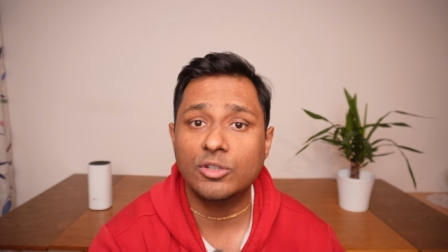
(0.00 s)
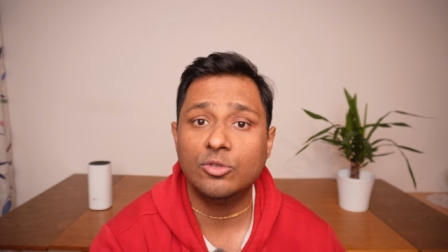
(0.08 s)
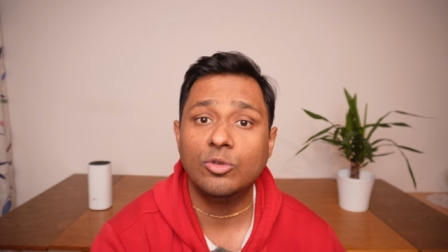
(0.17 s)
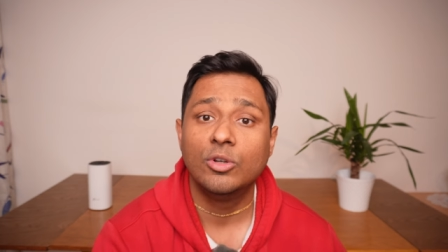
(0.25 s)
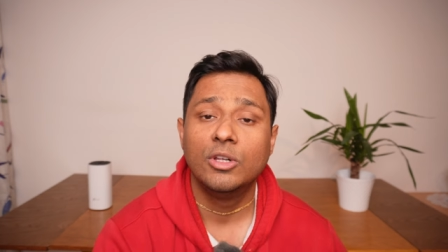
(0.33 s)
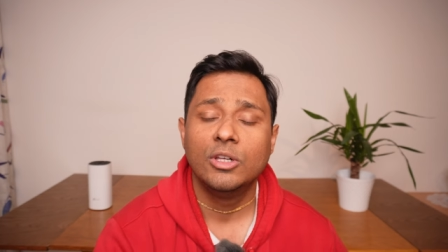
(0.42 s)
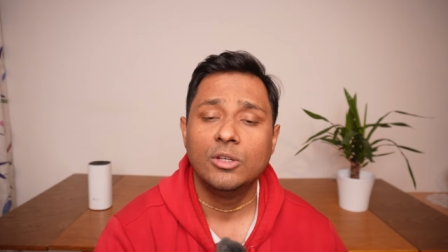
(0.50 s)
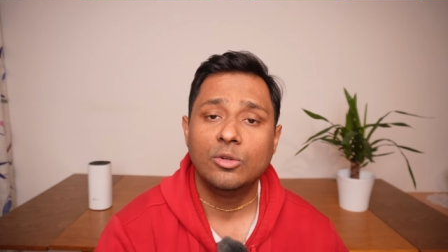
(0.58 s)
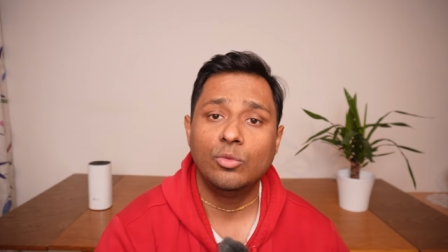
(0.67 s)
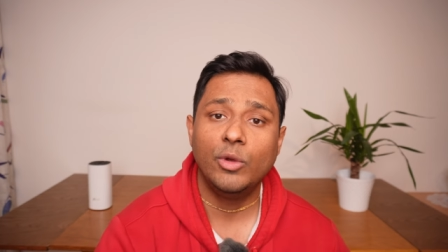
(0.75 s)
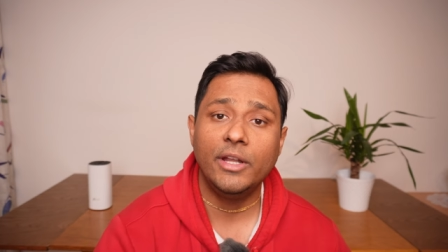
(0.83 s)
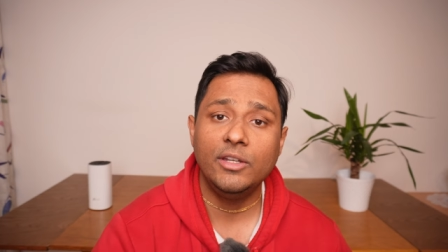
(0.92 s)
So
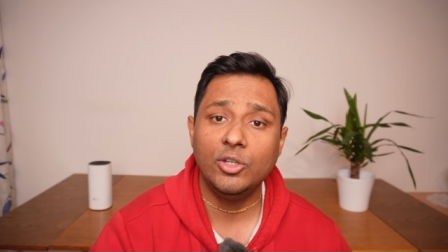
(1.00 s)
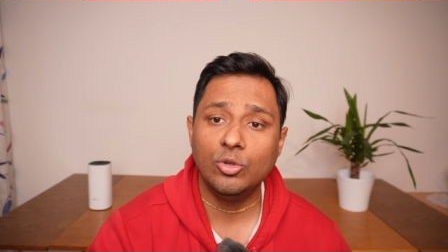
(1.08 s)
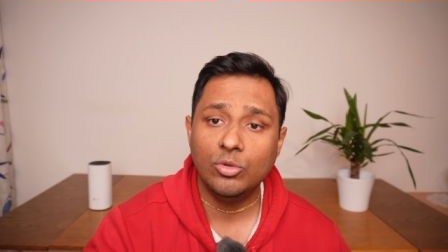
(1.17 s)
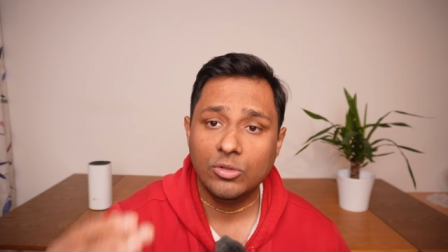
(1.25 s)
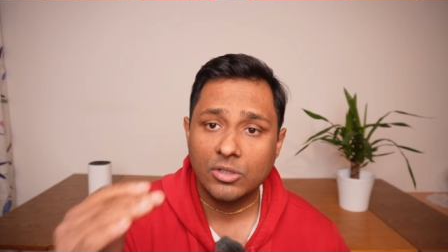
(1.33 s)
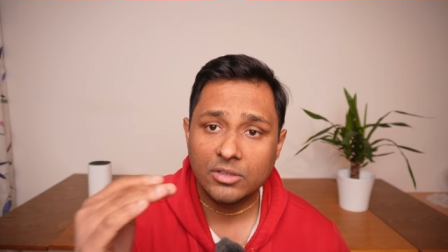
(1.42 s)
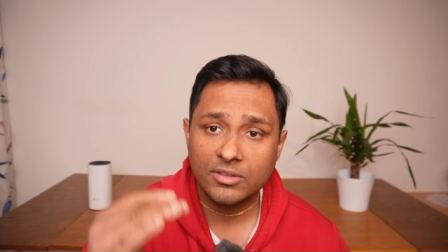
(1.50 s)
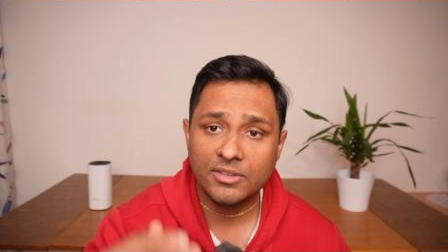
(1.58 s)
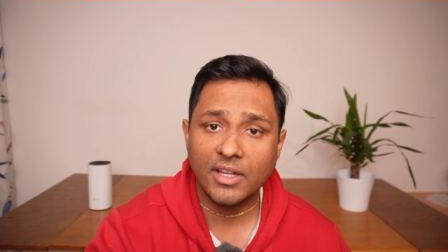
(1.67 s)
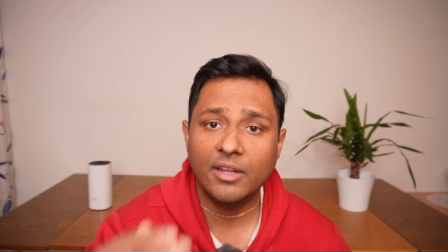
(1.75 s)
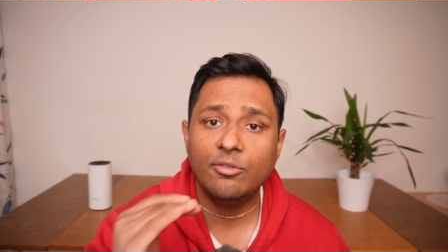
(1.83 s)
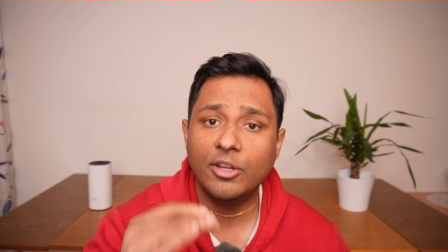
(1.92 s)
when you
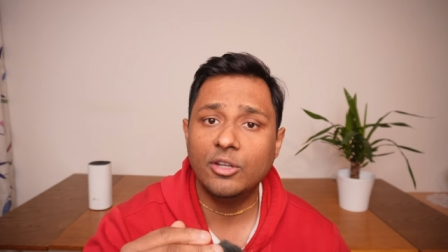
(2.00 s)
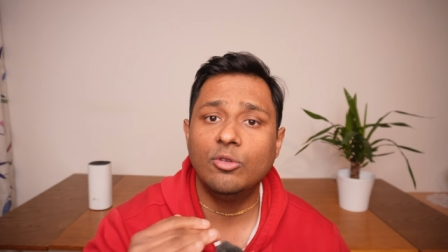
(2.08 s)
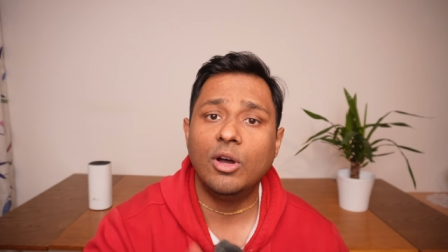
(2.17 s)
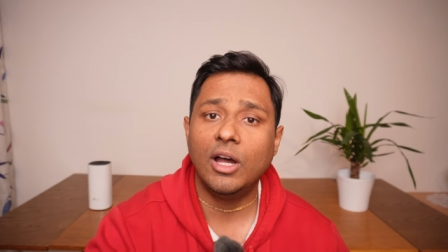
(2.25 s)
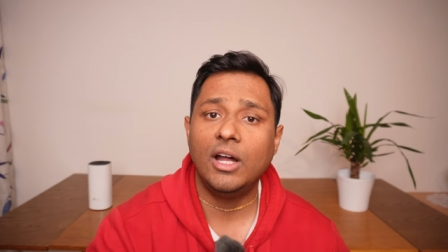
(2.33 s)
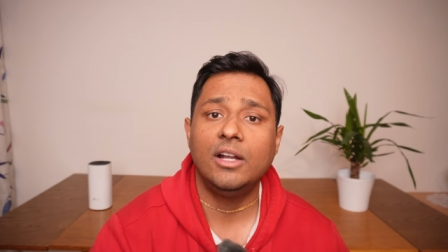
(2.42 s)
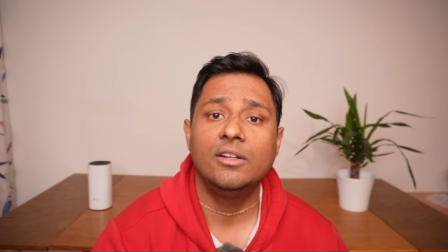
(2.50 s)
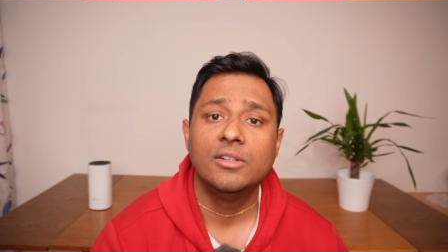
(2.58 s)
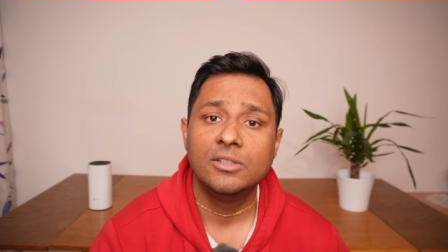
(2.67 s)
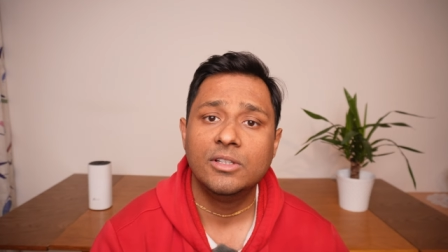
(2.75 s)
stay where you are,